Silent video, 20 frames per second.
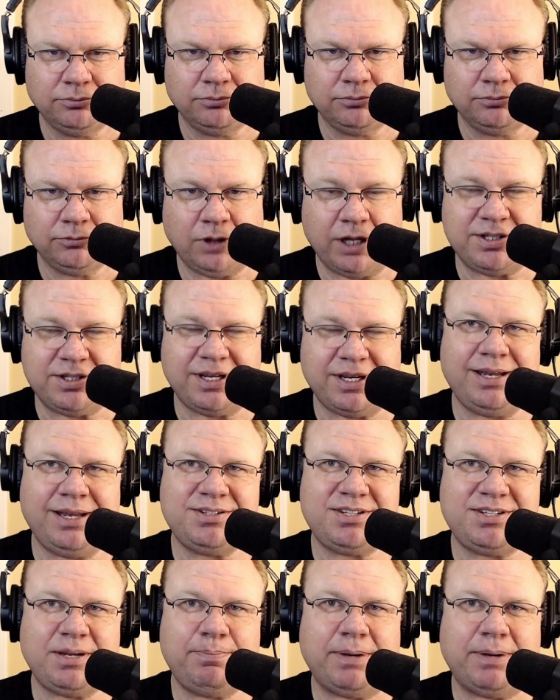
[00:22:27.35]
It's an easy
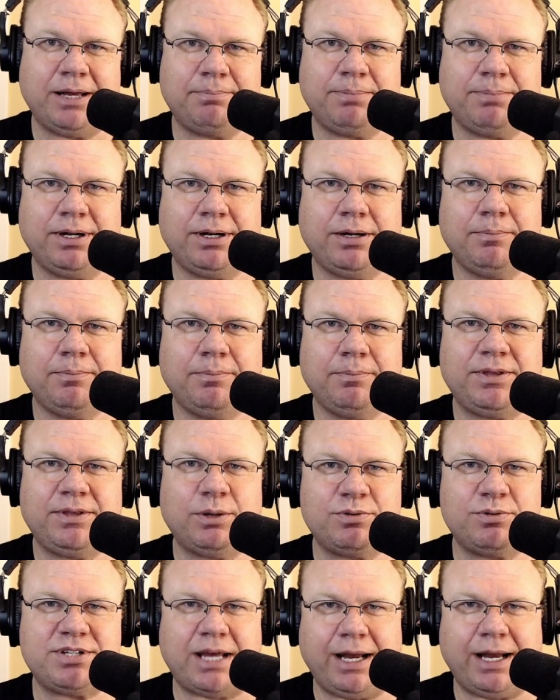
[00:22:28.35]
bet, but um, there
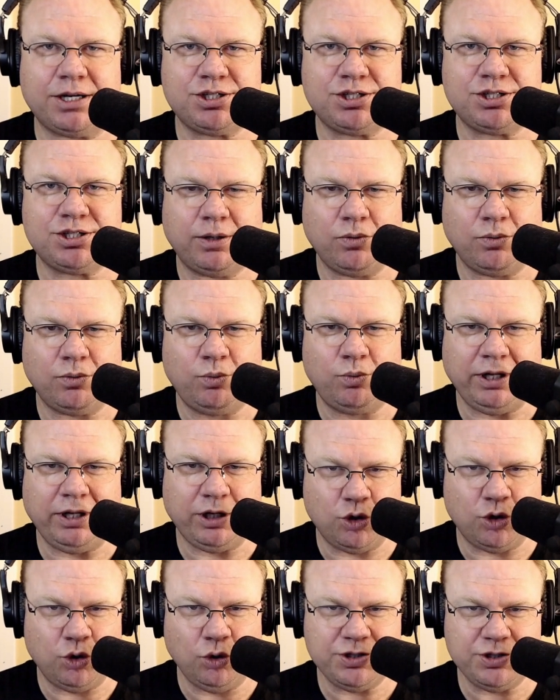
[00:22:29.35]
was actually a
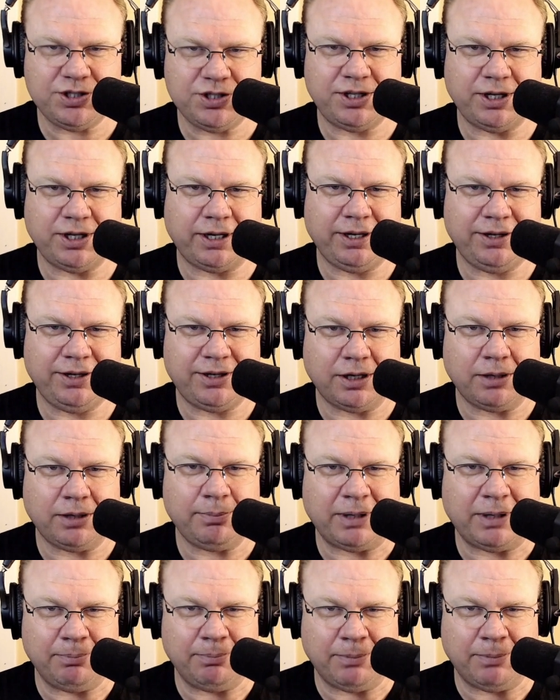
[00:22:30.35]
really cool study done
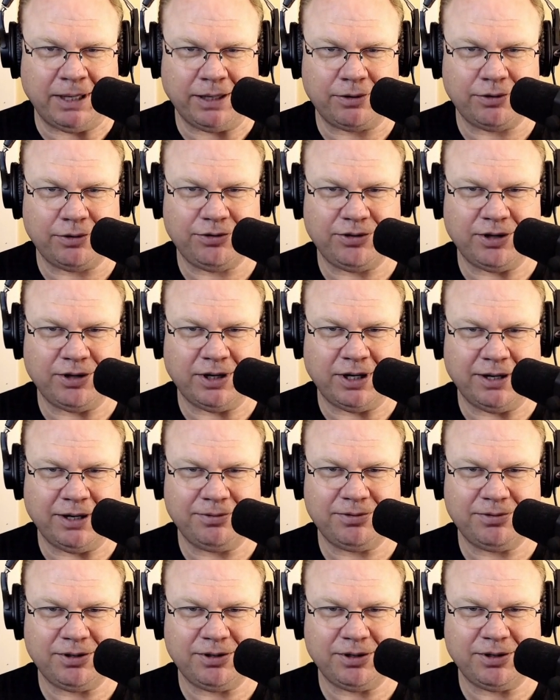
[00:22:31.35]
by
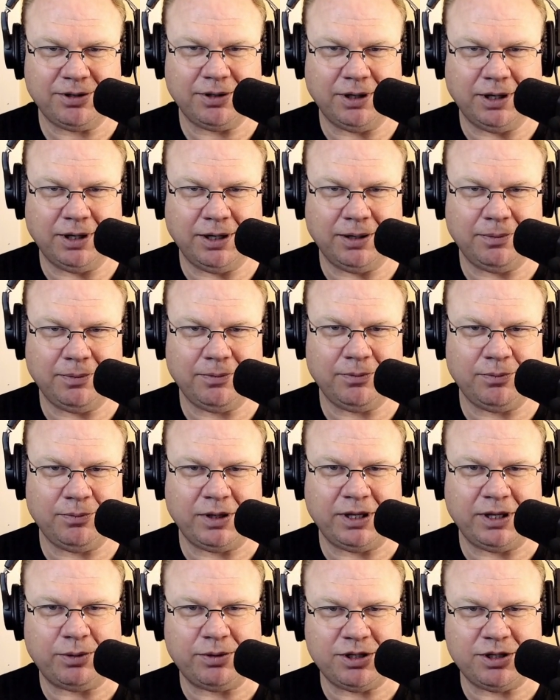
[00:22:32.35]
Microsoft uh, when they
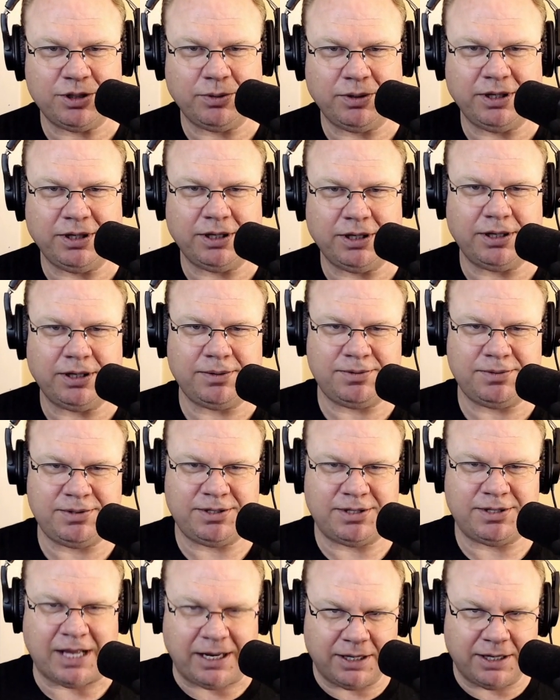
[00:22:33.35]
were doing the data
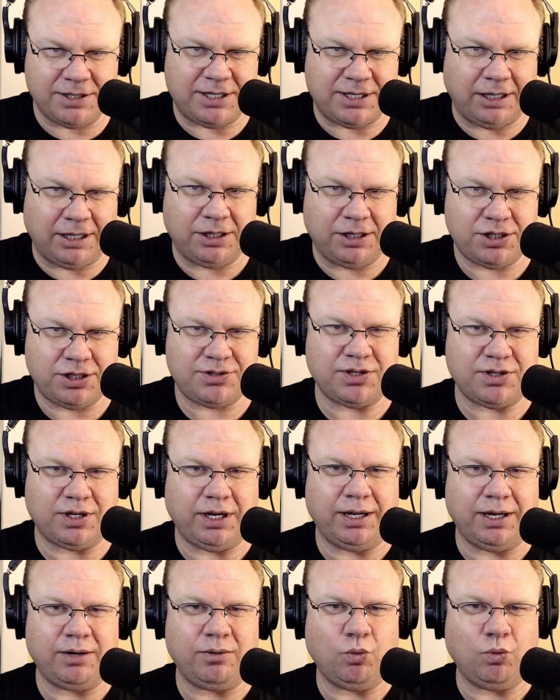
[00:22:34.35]
intelligence on
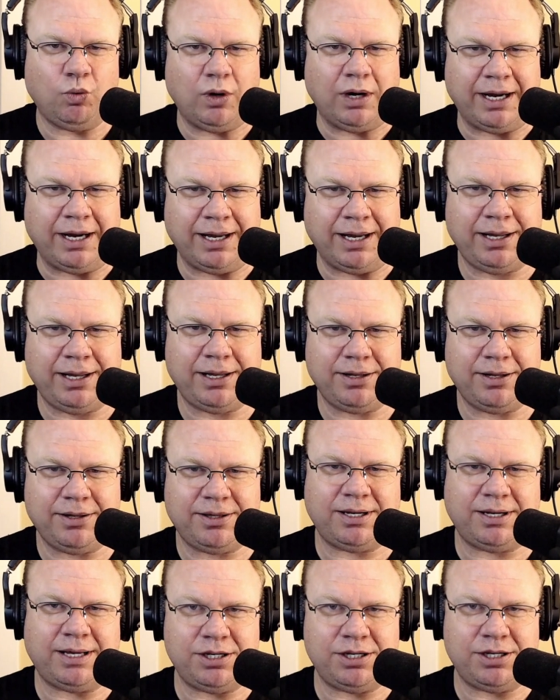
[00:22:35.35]
why the
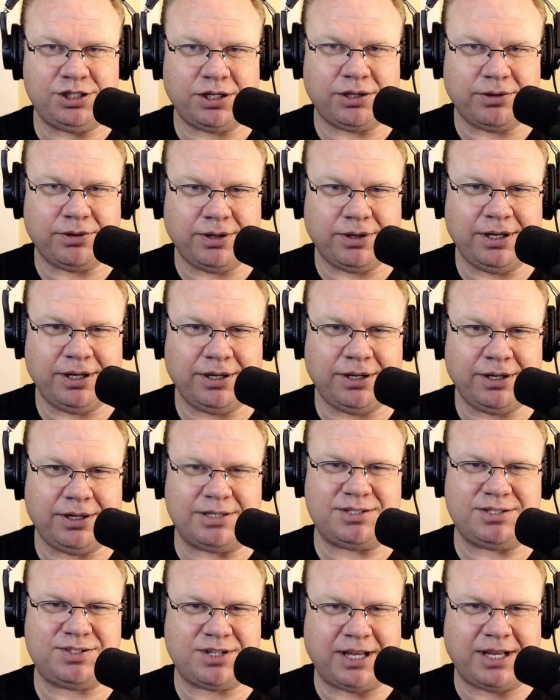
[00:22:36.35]
Nigerian
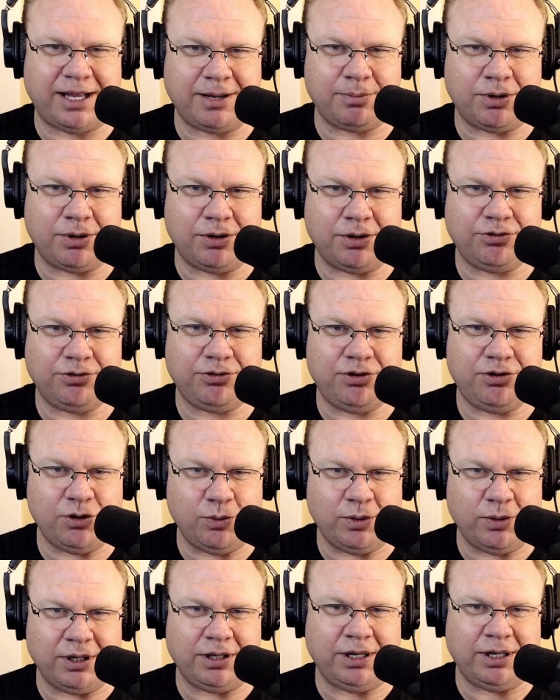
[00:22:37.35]
scammers do
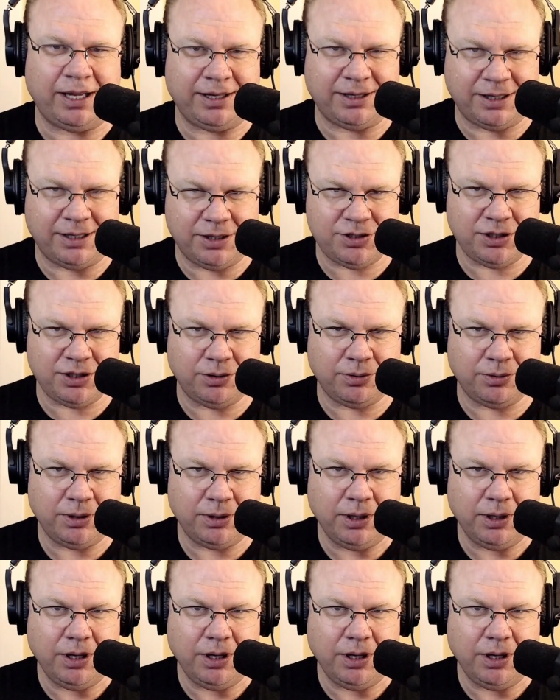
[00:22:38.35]
it like they do,